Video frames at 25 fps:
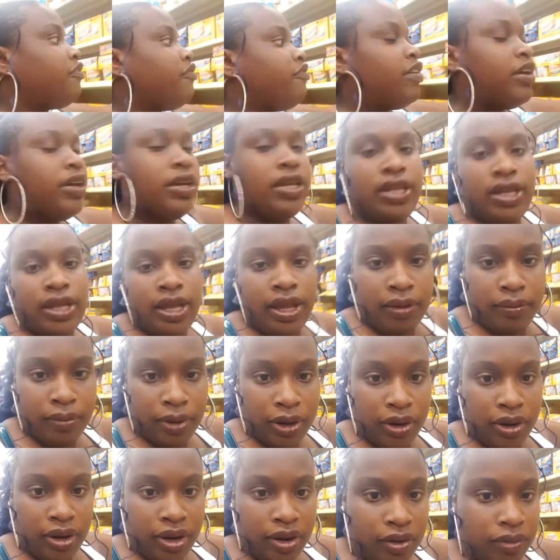fucking
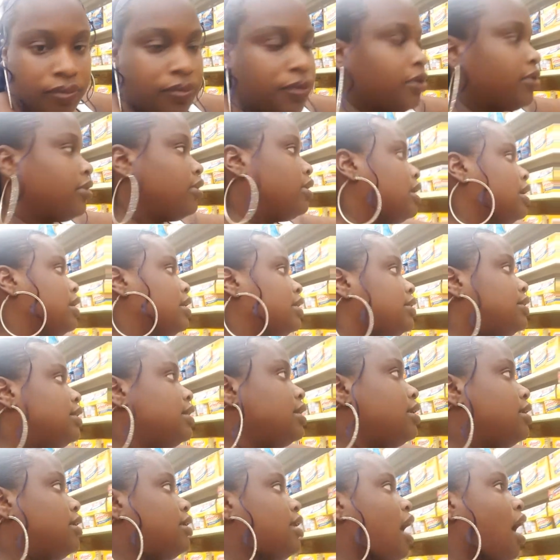Hamburger Helper.
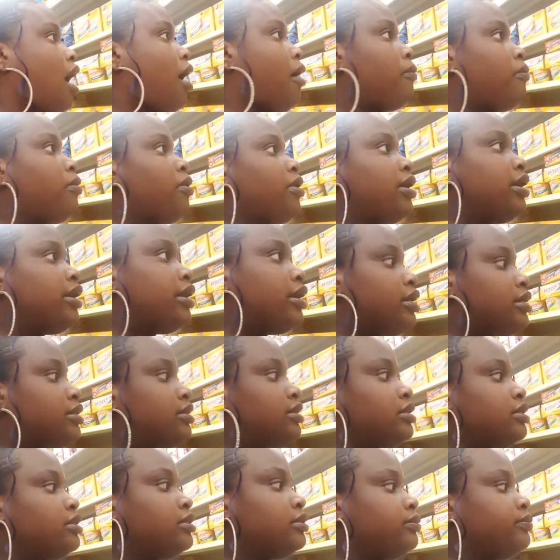Did not bring
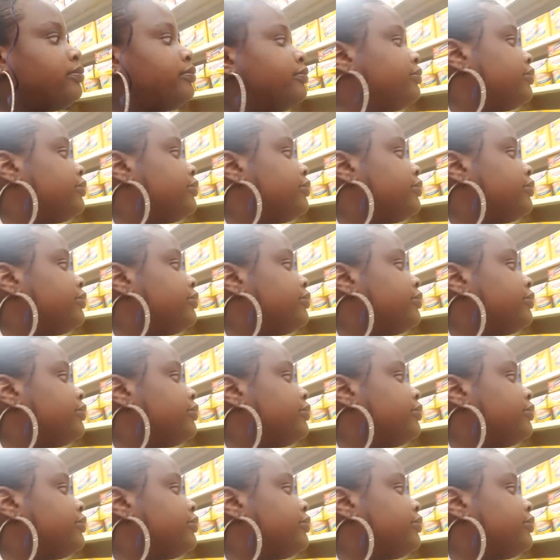it.